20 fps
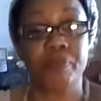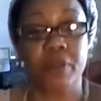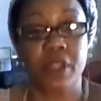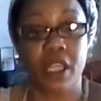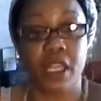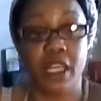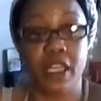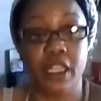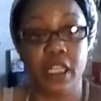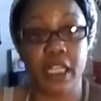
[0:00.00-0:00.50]

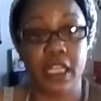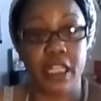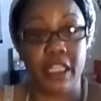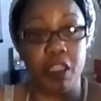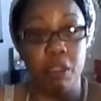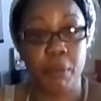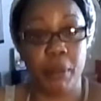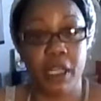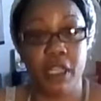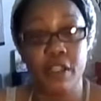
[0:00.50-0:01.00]
it'll either
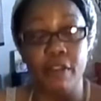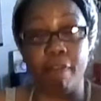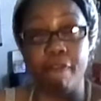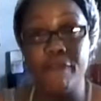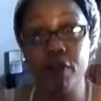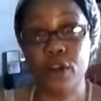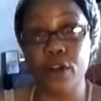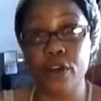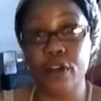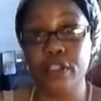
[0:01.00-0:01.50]
be the
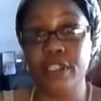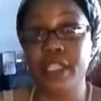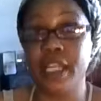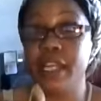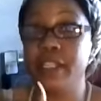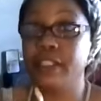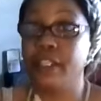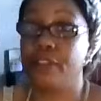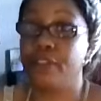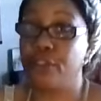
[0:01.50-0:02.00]
first
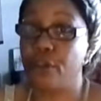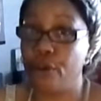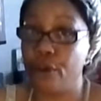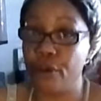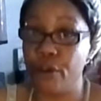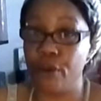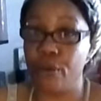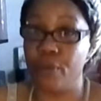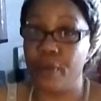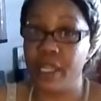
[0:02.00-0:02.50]
and the
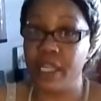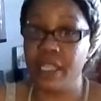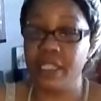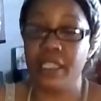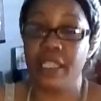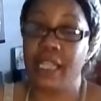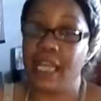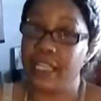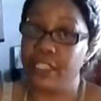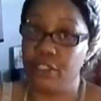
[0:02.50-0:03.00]
third week
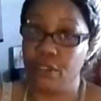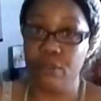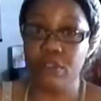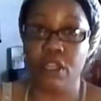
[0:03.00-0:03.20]
that I do,